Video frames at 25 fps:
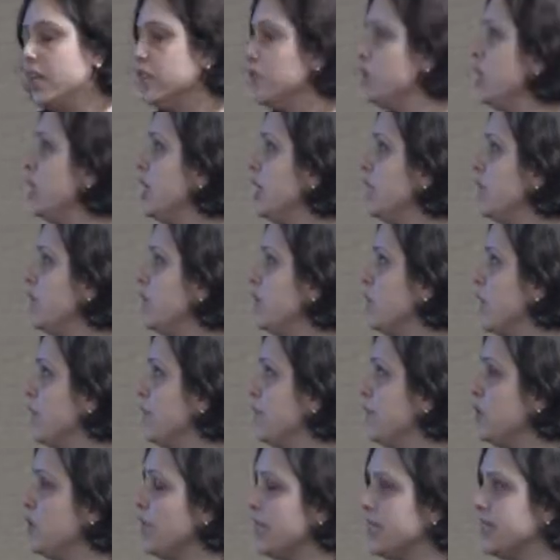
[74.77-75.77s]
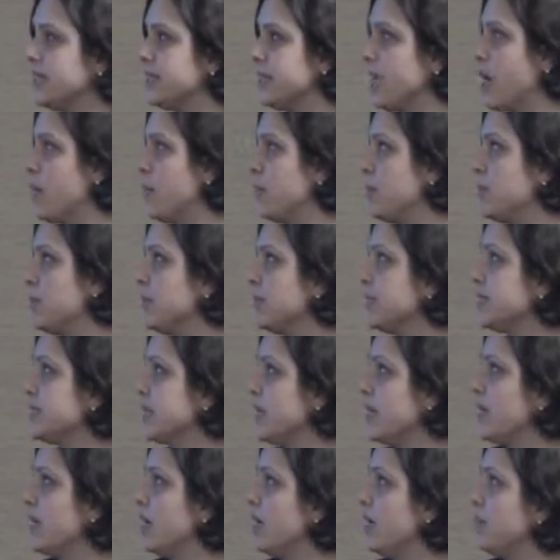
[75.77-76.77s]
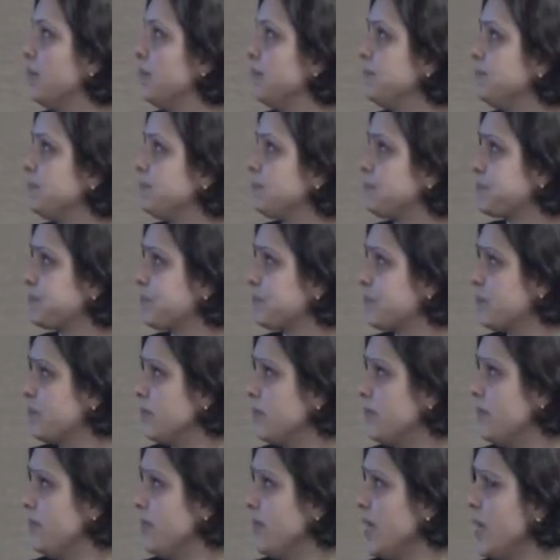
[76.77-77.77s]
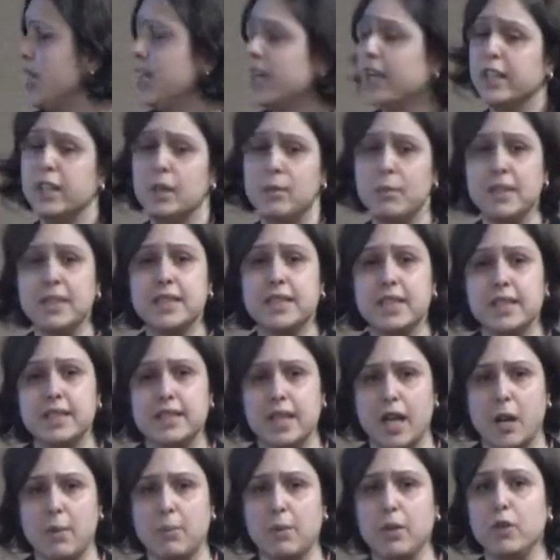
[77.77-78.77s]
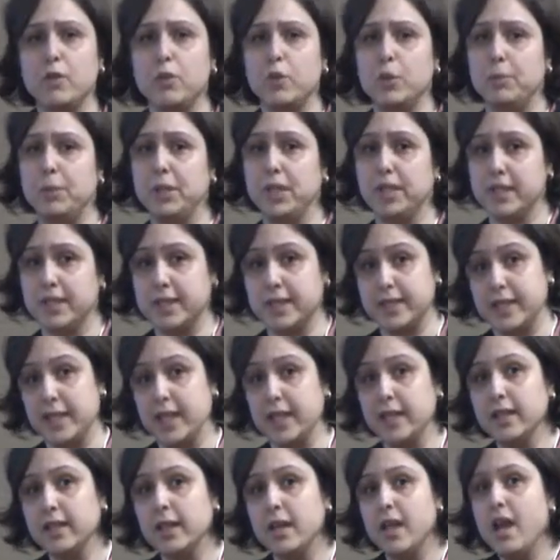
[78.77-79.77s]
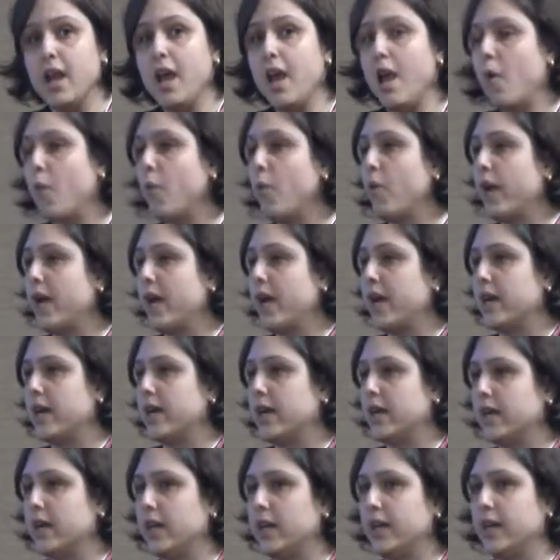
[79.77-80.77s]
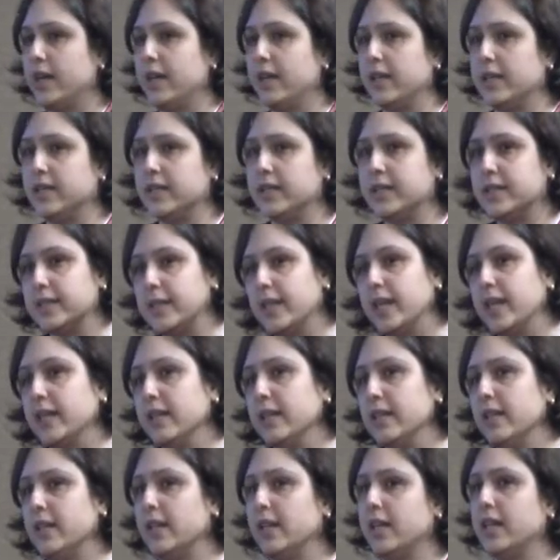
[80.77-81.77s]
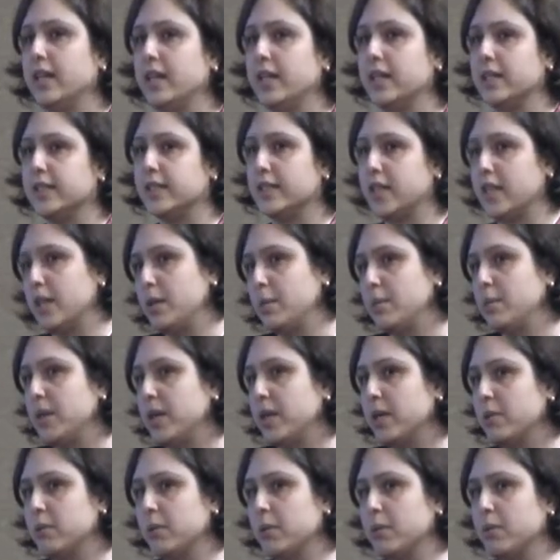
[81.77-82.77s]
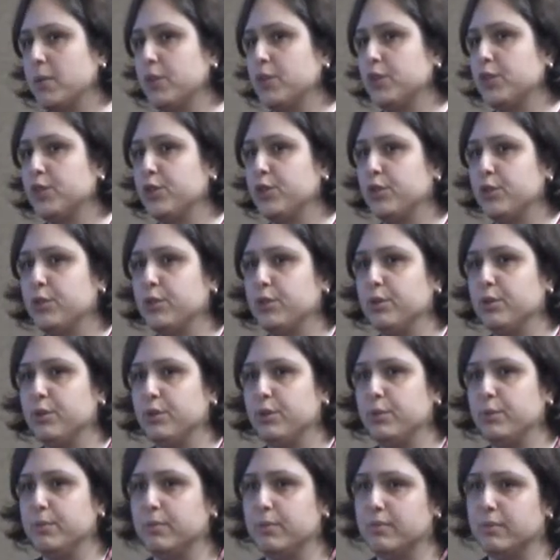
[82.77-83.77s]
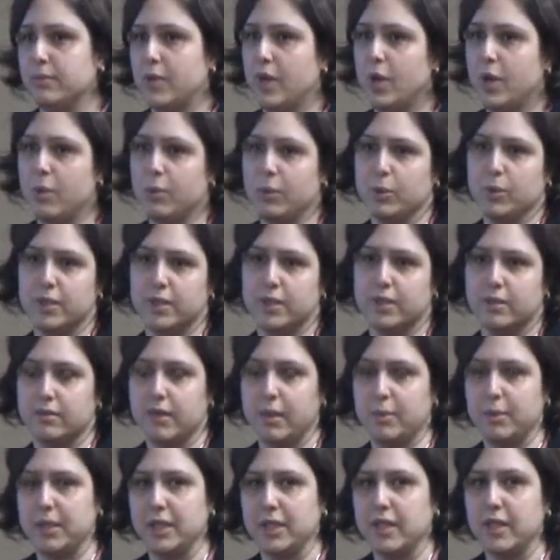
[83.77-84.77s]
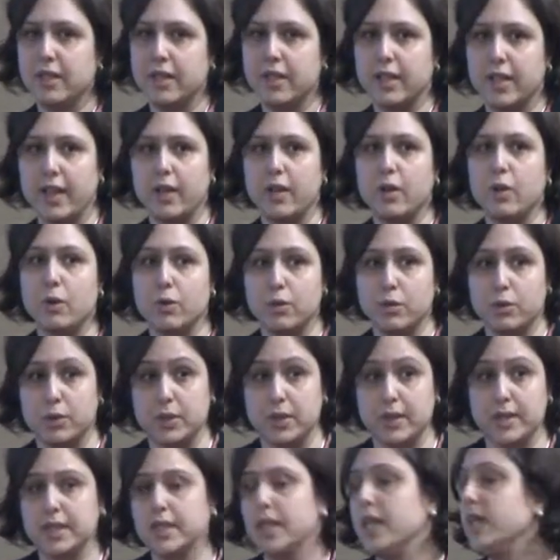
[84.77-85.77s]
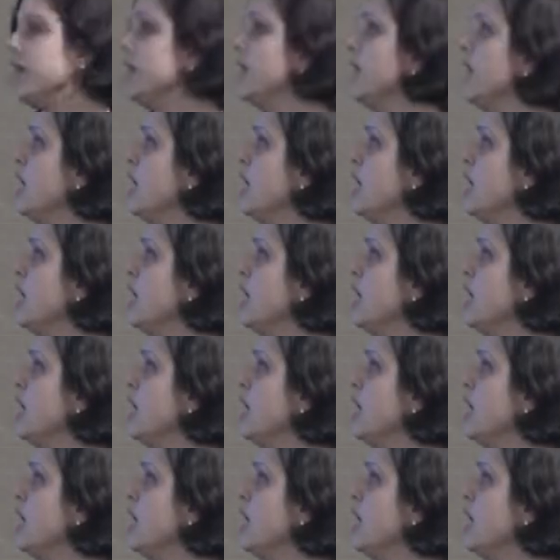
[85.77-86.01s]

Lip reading: To give you a few examples, like the best example would be the skin, where the skin is impermeable to nothing can go through the skin